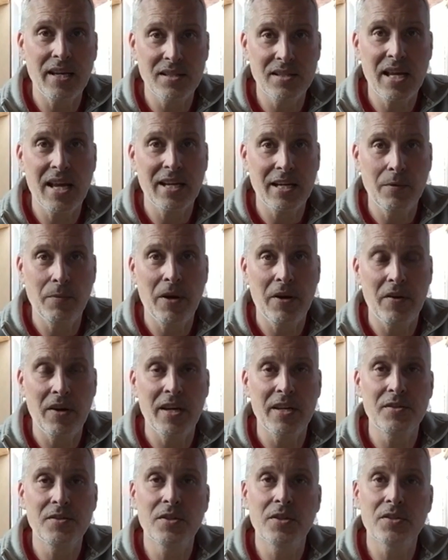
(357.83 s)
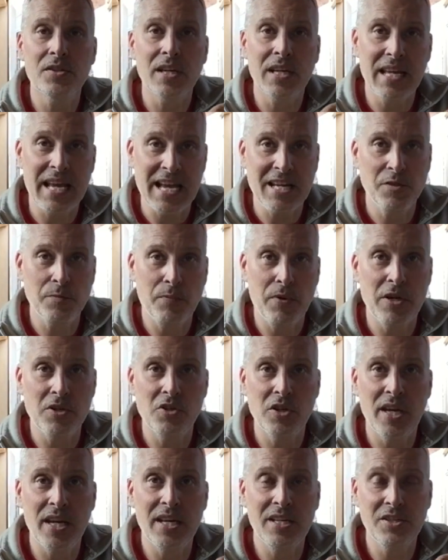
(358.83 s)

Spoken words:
exactly where it is because the gas pressure